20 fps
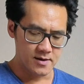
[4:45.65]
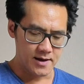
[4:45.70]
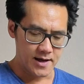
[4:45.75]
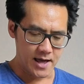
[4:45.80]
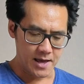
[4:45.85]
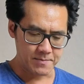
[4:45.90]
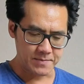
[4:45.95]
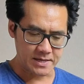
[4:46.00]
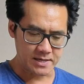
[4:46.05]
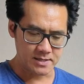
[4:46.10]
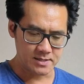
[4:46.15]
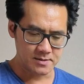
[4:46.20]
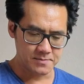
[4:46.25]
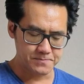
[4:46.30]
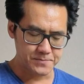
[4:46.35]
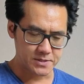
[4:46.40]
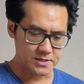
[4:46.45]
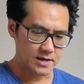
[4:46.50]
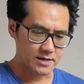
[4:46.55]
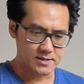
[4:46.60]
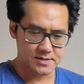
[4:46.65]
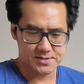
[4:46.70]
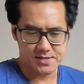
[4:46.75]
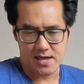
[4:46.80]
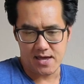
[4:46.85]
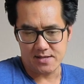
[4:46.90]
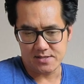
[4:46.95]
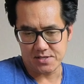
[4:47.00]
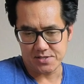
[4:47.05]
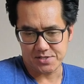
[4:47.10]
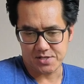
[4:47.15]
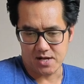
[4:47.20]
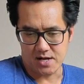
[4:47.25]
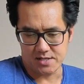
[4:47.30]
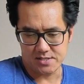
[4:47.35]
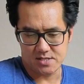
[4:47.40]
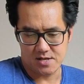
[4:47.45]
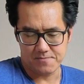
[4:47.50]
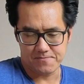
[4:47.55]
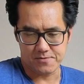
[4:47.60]
I mean, Pitaka's had this
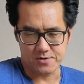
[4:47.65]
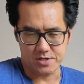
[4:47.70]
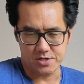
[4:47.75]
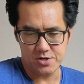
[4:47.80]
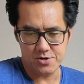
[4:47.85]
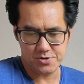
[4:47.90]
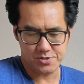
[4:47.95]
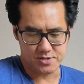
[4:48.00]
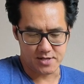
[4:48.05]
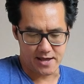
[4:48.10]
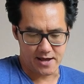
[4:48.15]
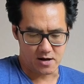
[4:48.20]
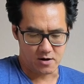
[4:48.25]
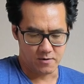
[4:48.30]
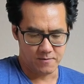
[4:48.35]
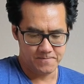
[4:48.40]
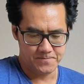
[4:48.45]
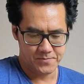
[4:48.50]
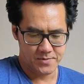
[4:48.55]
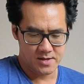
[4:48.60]
concept for years now.